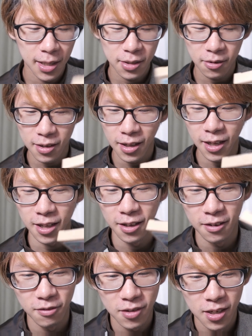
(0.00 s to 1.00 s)
sort of like
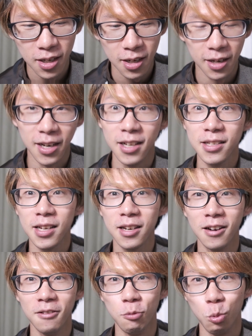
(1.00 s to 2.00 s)
gives an
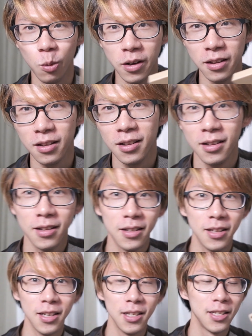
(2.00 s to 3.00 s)
insight of what
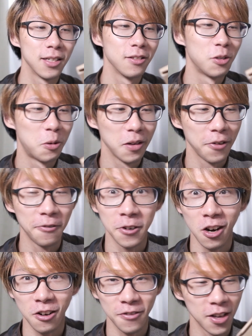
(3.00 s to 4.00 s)
these sort of like
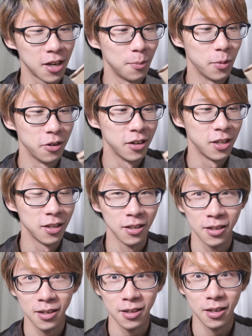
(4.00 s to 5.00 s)
photography
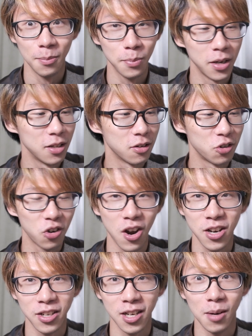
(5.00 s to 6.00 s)
community companies are
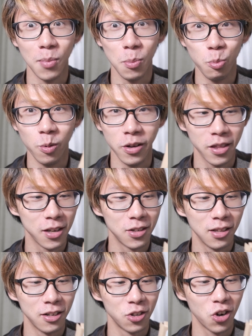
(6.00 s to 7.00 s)
trying to come up with.
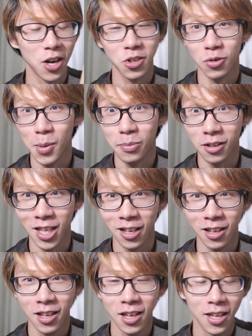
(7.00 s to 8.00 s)
They're trying to
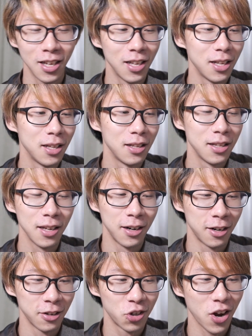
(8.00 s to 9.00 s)
replicate.
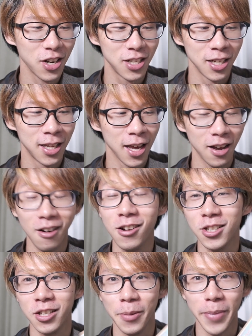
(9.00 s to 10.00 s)
They're trying to get
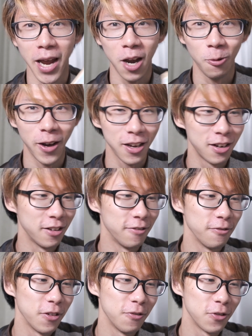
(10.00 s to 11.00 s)
onto the bandwagon of
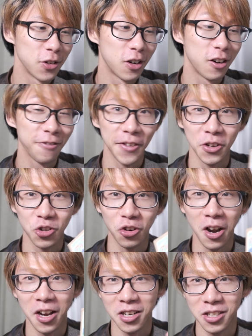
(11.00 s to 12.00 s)
film photography and
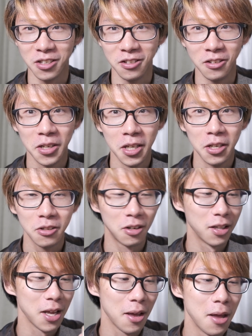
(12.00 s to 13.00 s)
trying to sort
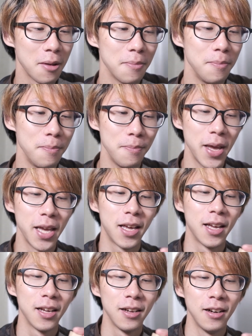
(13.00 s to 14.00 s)
of like
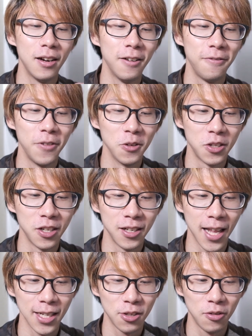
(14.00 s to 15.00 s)
make a filter
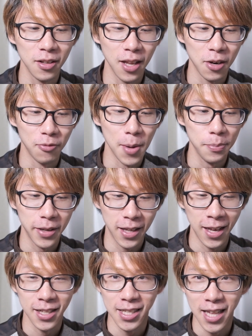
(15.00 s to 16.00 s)
that sort of like
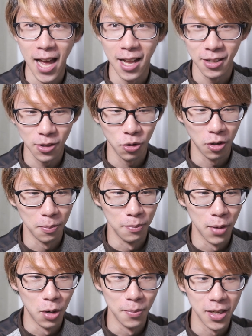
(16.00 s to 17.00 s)
replicates that sort of
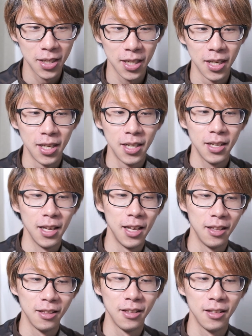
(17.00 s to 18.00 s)
moment
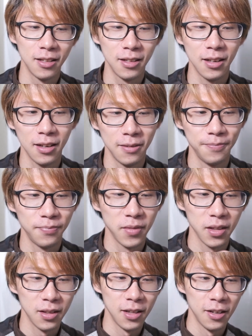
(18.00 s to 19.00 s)
in
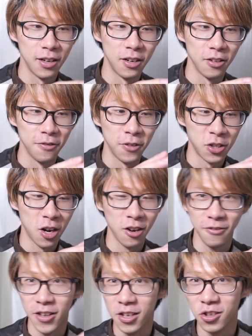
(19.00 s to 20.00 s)
the, you know, the
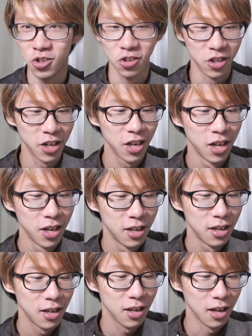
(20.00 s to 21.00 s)
photography history.
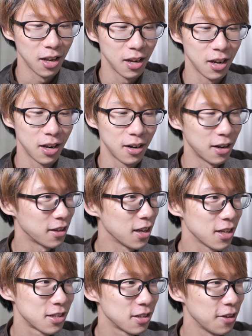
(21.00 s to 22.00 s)
And I
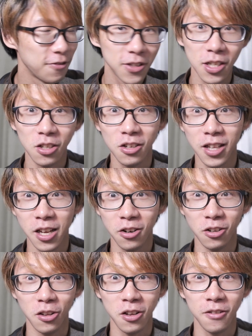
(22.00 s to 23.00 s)
guess if it's a look that
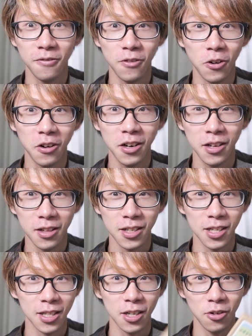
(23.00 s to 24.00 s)
you're looking for,
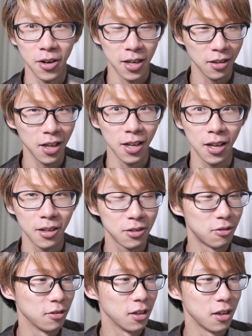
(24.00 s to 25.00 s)
this is a great like
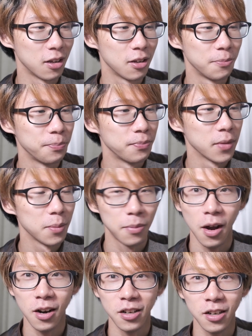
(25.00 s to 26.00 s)
sort of like
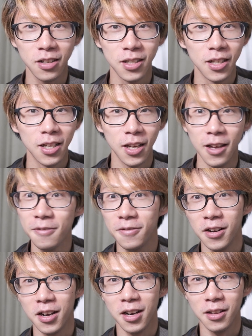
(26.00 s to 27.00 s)
product. If
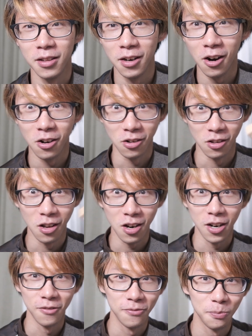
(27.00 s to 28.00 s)
not, there are a lot
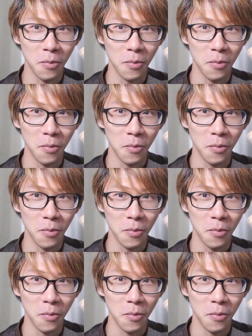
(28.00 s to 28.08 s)
of